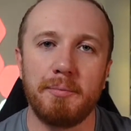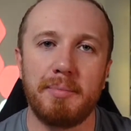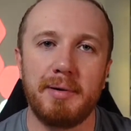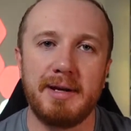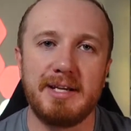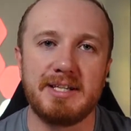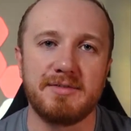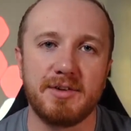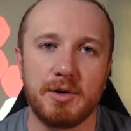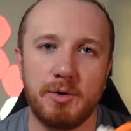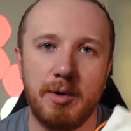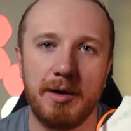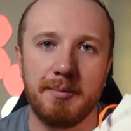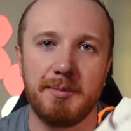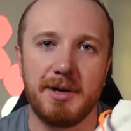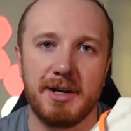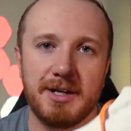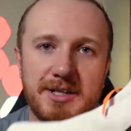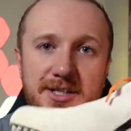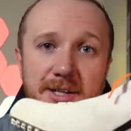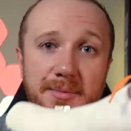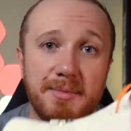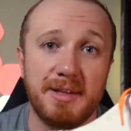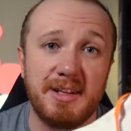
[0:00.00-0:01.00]
piece of equipment,
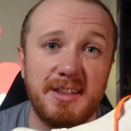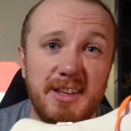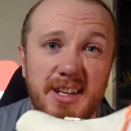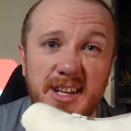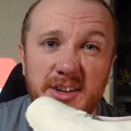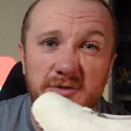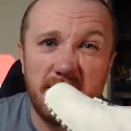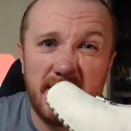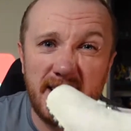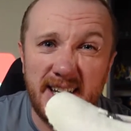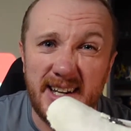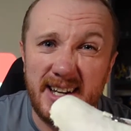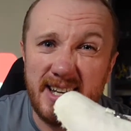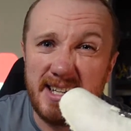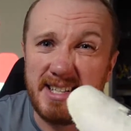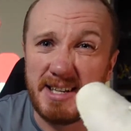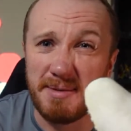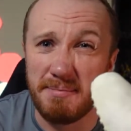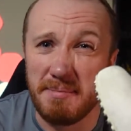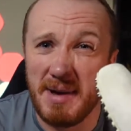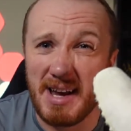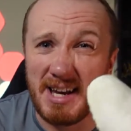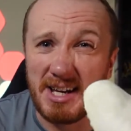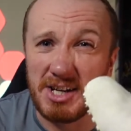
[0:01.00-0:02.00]
and something that you really need
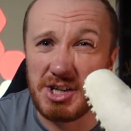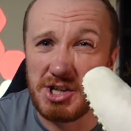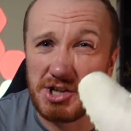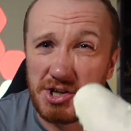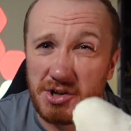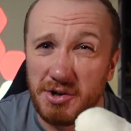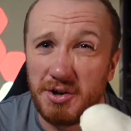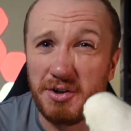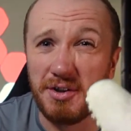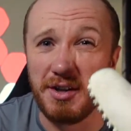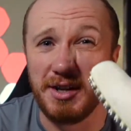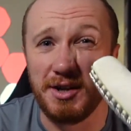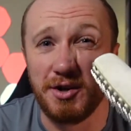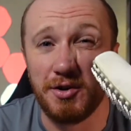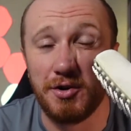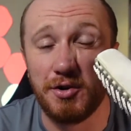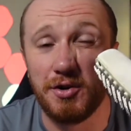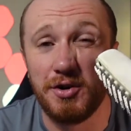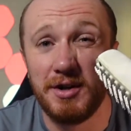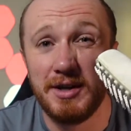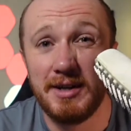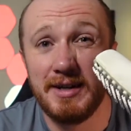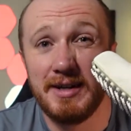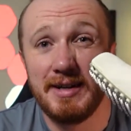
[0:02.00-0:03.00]
to make sure that
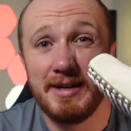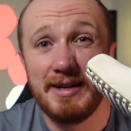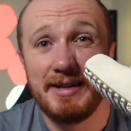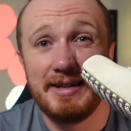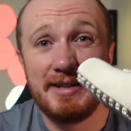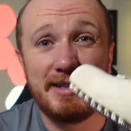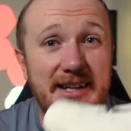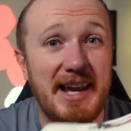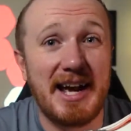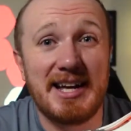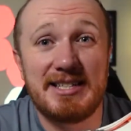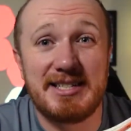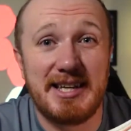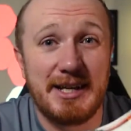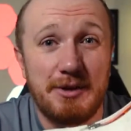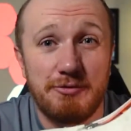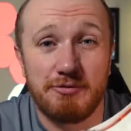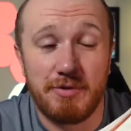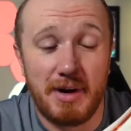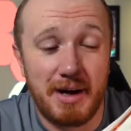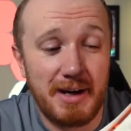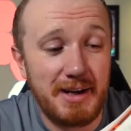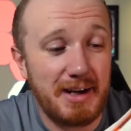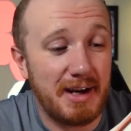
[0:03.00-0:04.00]
you're getting
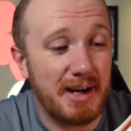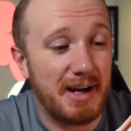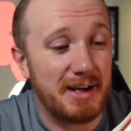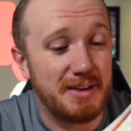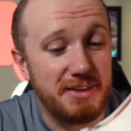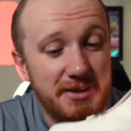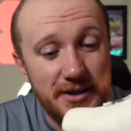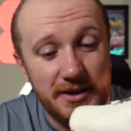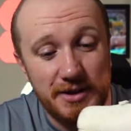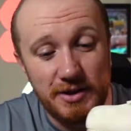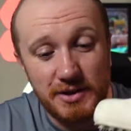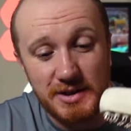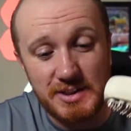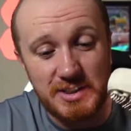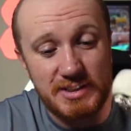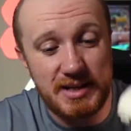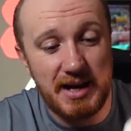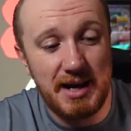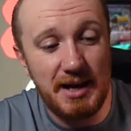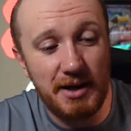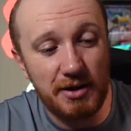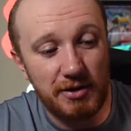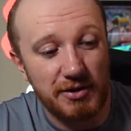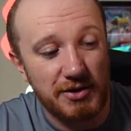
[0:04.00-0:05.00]
right and that you're
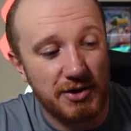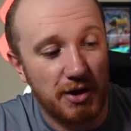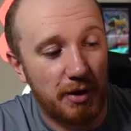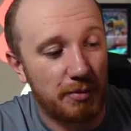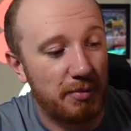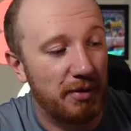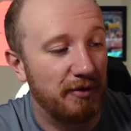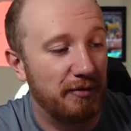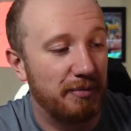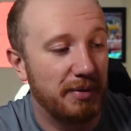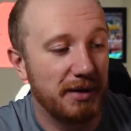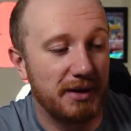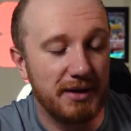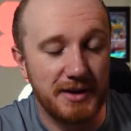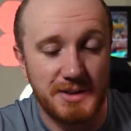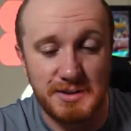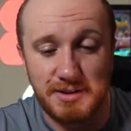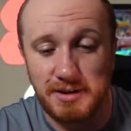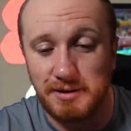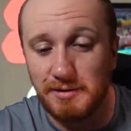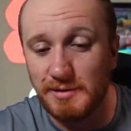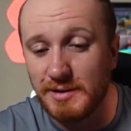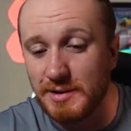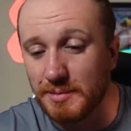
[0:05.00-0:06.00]
staying on top of,
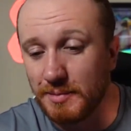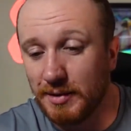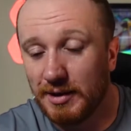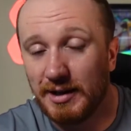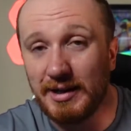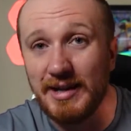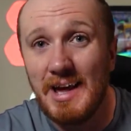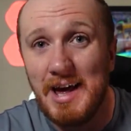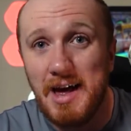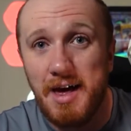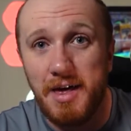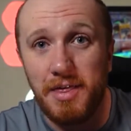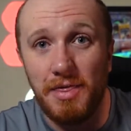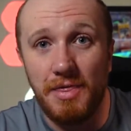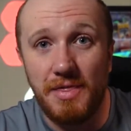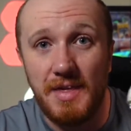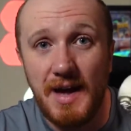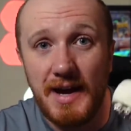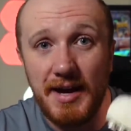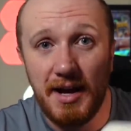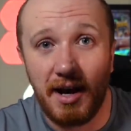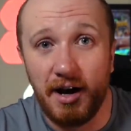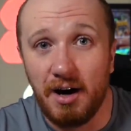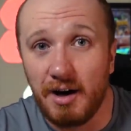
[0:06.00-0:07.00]
because ultimately
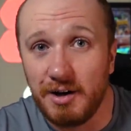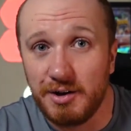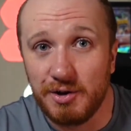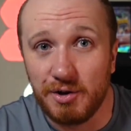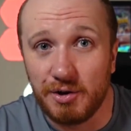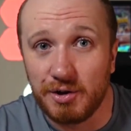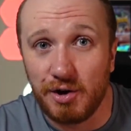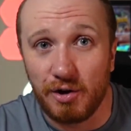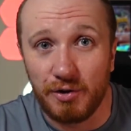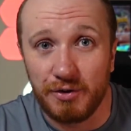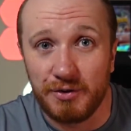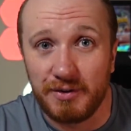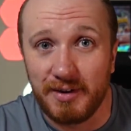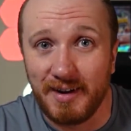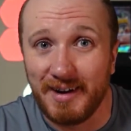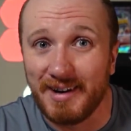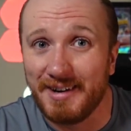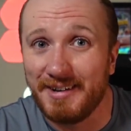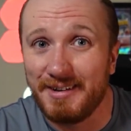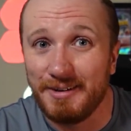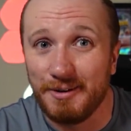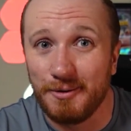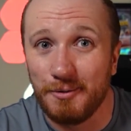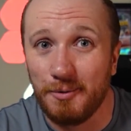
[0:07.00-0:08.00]
they are your
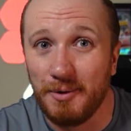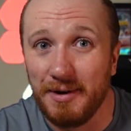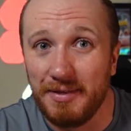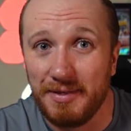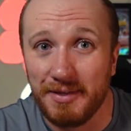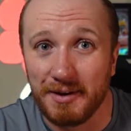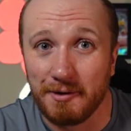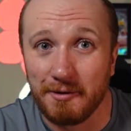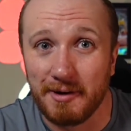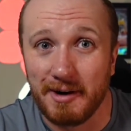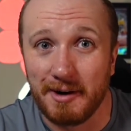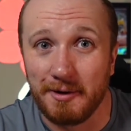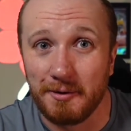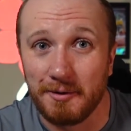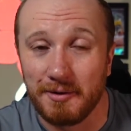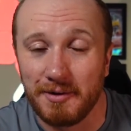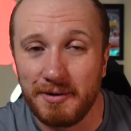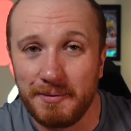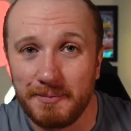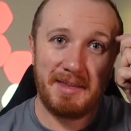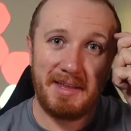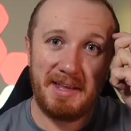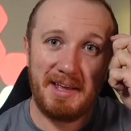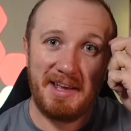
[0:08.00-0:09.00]
contact with the ground.
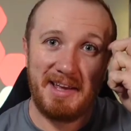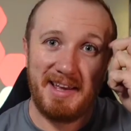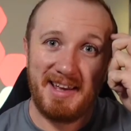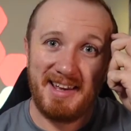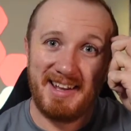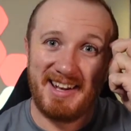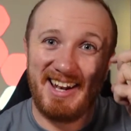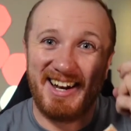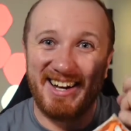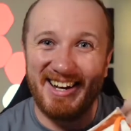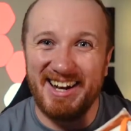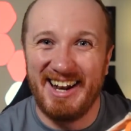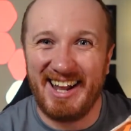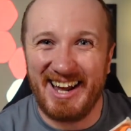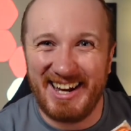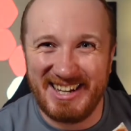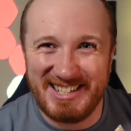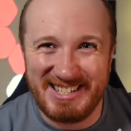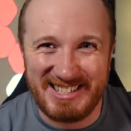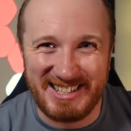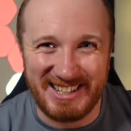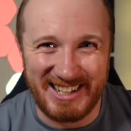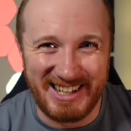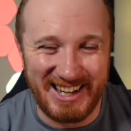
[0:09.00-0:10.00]

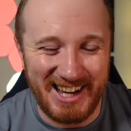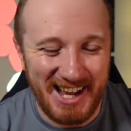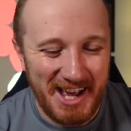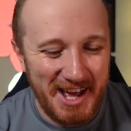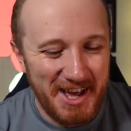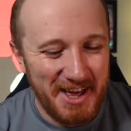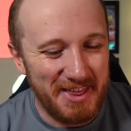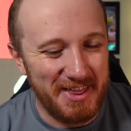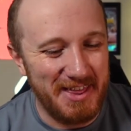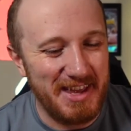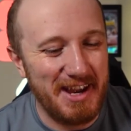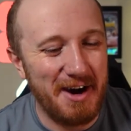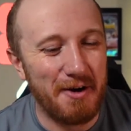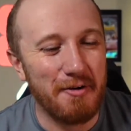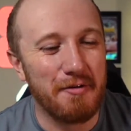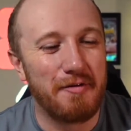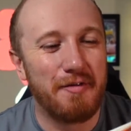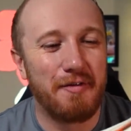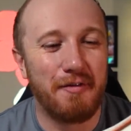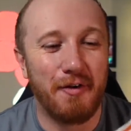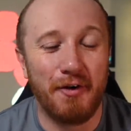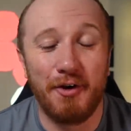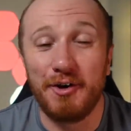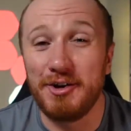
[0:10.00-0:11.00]
Lastly, the
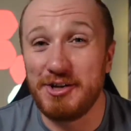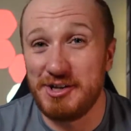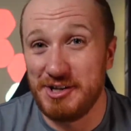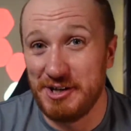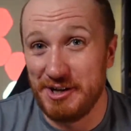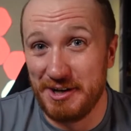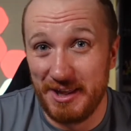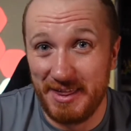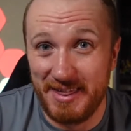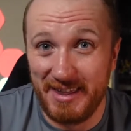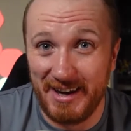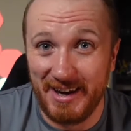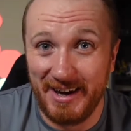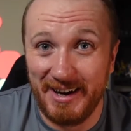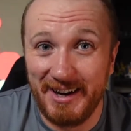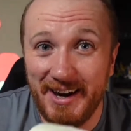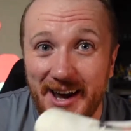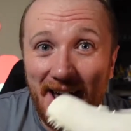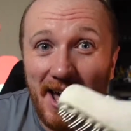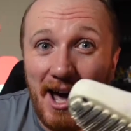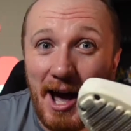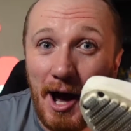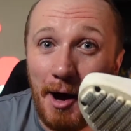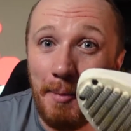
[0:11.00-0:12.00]
unfortunate thing
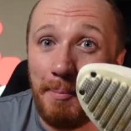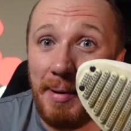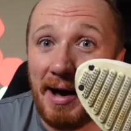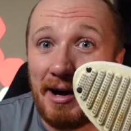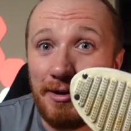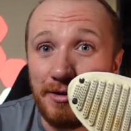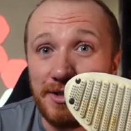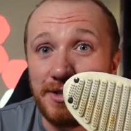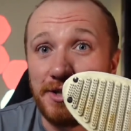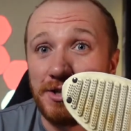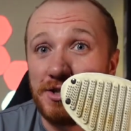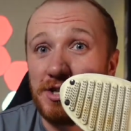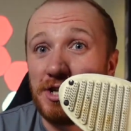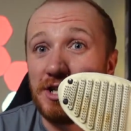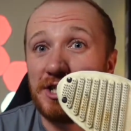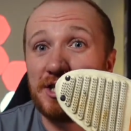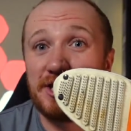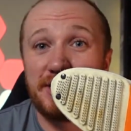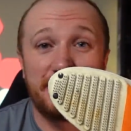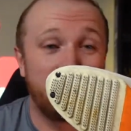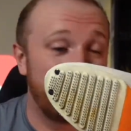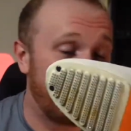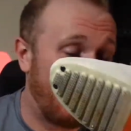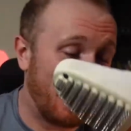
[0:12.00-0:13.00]
about such a
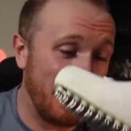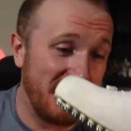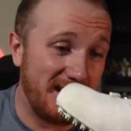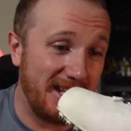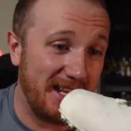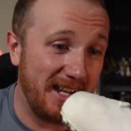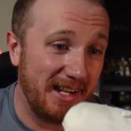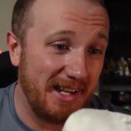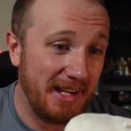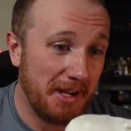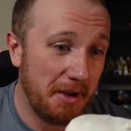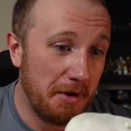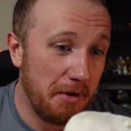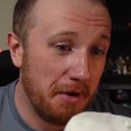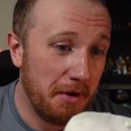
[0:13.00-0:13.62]
spiky